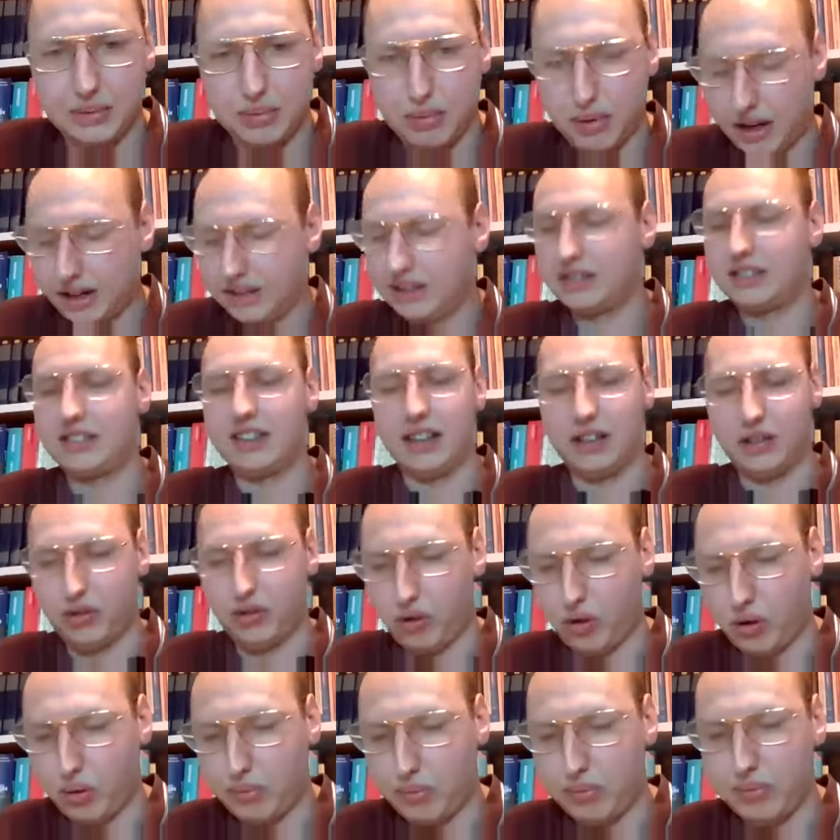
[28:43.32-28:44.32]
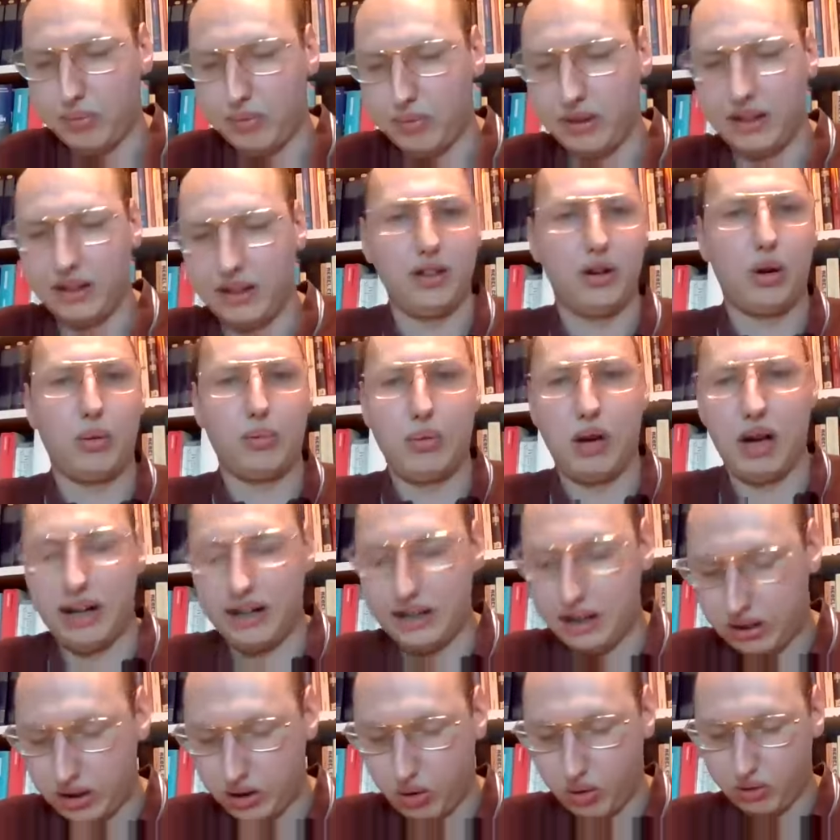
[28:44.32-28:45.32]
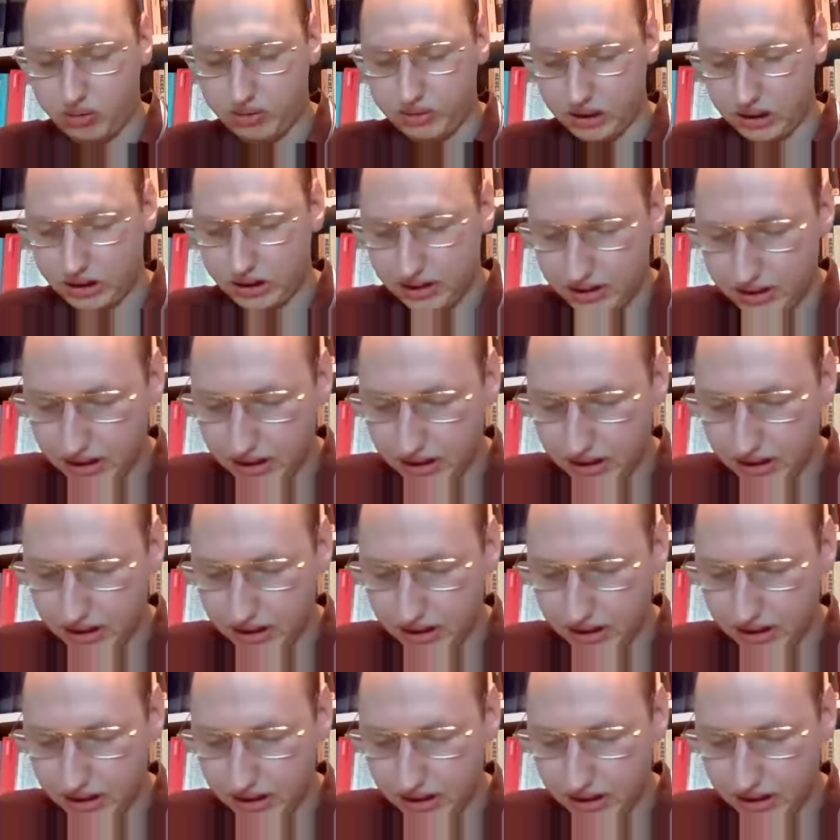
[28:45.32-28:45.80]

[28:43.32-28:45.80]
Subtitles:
by the central committee or by the Congress.